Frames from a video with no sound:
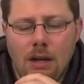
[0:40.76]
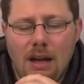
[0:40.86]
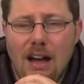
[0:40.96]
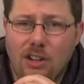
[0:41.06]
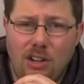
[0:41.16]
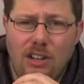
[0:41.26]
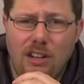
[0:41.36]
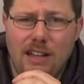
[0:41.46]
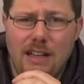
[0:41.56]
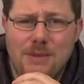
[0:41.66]
I've got a lot
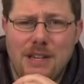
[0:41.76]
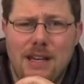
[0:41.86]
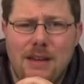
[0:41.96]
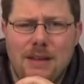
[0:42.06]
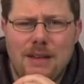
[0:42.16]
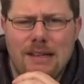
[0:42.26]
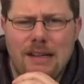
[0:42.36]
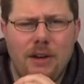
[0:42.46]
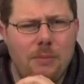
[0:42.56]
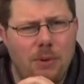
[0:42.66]
of games here. I
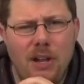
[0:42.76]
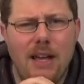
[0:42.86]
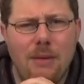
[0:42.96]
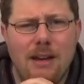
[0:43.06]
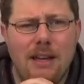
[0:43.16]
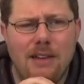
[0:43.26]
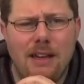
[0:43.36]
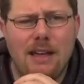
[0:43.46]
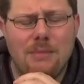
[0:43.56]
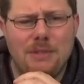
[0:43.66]
don't play many of your
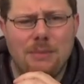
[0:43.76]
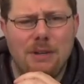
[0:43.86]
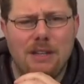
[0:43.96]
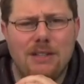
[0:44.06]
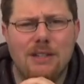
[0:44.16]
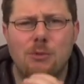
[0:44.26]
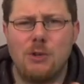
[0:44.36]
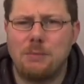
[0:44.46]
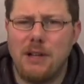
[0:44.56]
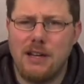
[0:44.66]
games because I'm
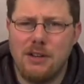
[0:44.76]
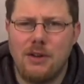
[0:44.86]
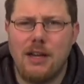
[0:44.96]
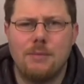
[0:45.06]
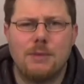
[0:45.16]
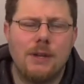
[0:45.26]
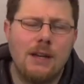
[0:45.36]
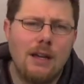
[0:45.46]
always playing new games.